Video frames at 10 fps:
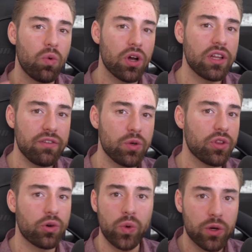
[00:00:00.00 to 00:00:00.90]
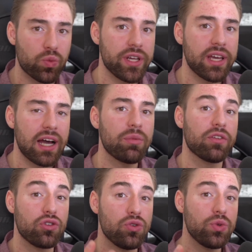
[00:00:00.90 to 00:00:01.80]
I want to leave you with a quick recap
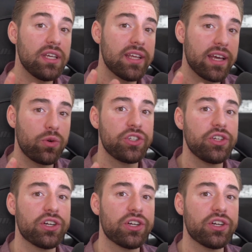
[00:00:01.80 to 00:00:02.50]
of the 2 key takeaways